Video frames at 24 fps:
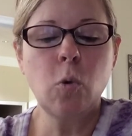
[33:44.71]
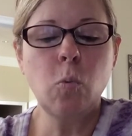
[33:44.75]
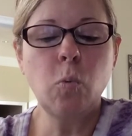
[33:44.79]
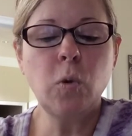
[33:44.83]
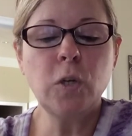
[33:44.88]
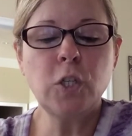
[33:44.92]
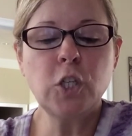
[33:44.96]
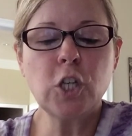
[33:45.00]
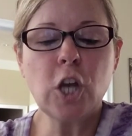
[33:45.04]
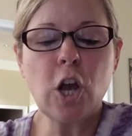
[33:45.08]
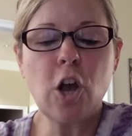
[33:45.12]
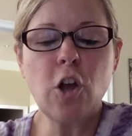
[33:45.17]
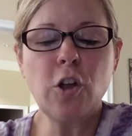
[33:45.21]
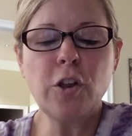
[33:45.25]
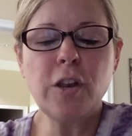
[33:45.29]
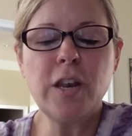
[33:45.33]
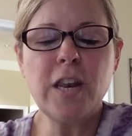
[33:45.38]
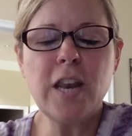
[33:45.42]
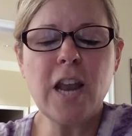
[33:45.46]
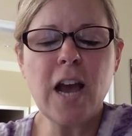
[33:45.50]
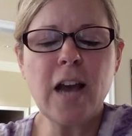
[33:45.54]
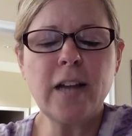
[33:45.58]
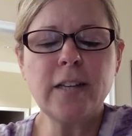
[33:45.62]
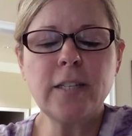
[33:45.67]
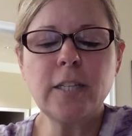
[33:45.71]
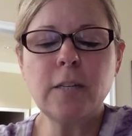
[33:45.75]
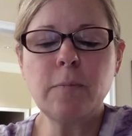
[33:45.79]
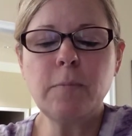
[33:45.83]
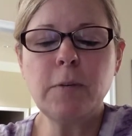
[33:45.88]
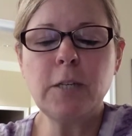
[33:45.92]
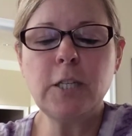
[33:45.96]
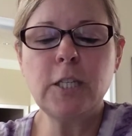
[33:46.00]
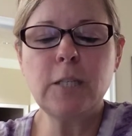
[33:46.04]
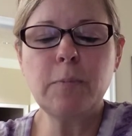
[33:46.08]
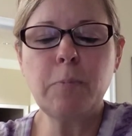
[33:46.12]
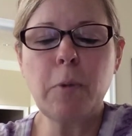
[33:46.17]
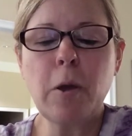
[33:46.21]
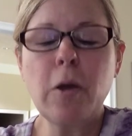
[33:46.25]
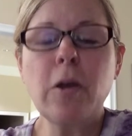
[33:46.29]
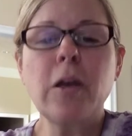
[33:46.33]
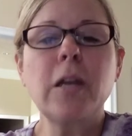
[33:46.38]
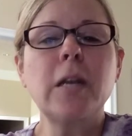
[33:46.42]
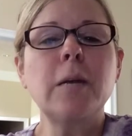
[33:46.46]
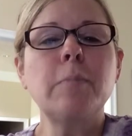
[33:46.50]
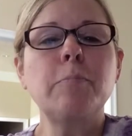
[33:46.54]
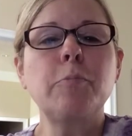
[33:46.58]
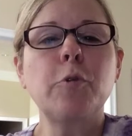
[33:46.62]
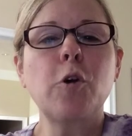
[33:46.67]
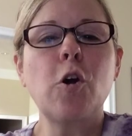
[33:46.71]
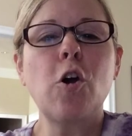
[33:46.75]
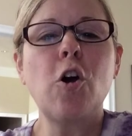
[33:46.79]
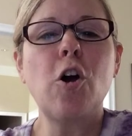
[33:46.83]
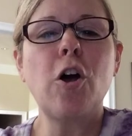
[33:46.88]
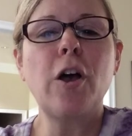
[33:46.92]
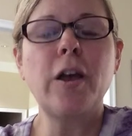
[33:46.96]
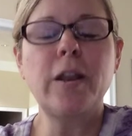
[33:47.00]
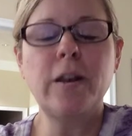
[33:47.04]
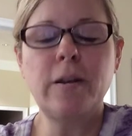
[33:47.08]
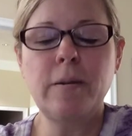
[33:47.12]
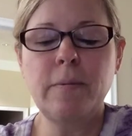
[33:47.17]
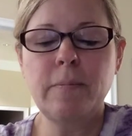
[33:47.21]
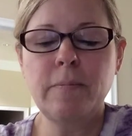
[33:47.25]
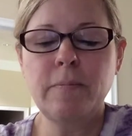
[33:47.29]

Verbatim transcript: which ought not to be spoken abroad,